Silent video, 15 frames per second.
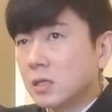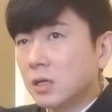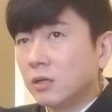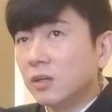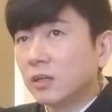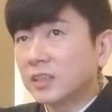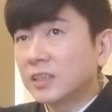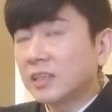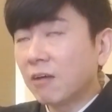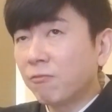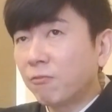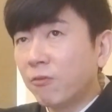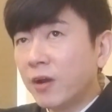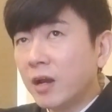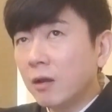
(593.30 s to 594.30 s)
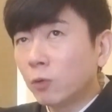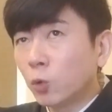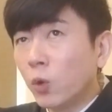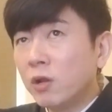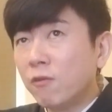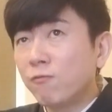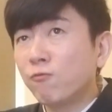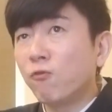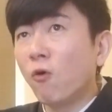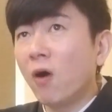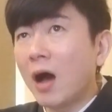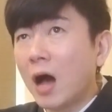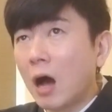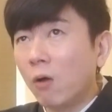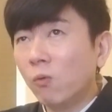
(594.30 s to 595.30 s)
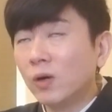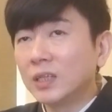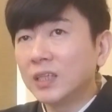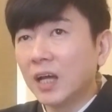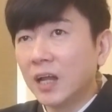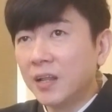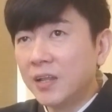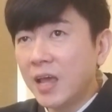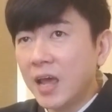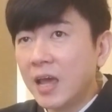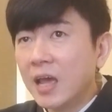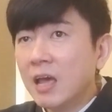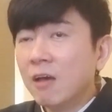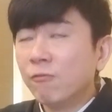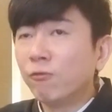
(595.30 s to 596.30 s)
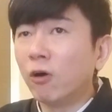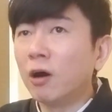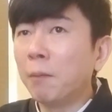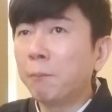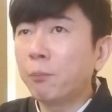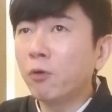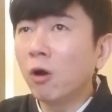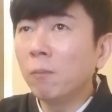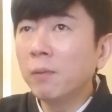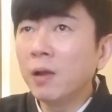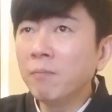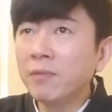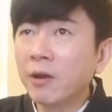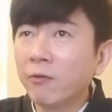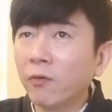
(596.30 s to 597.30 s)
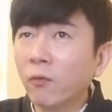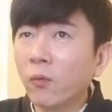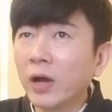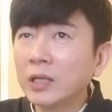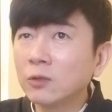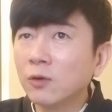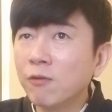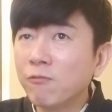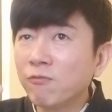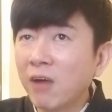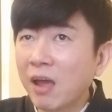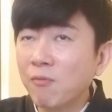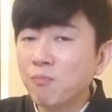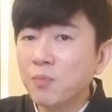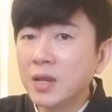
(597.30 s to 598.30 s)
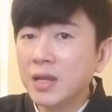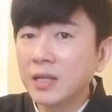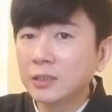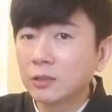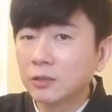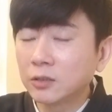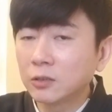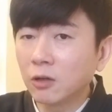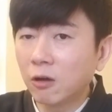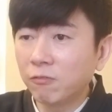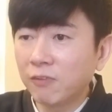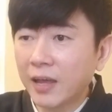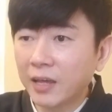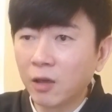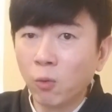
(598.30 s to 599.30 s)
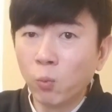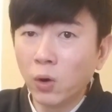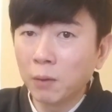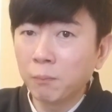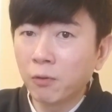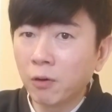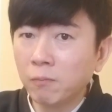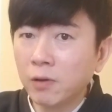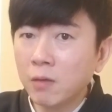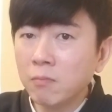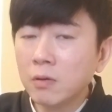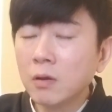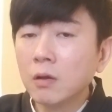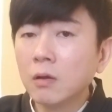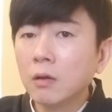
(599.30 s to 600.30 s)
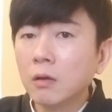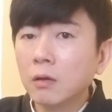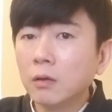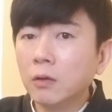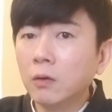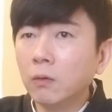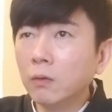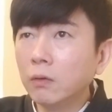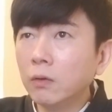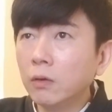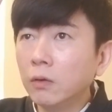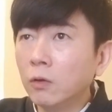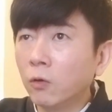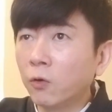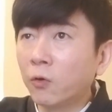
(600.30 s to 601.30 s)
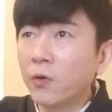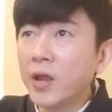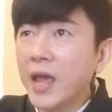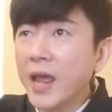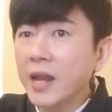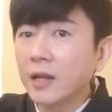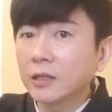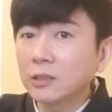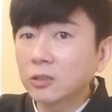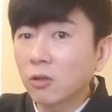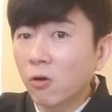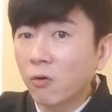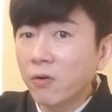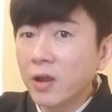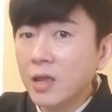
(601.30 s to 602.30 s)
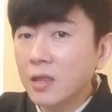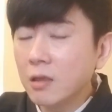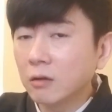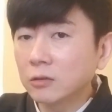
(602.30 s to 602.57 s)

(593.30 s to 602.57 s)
You're suffering 24 hours a day. For a problem that requires only 5 minutes to solve, like your work problem, you create a story in your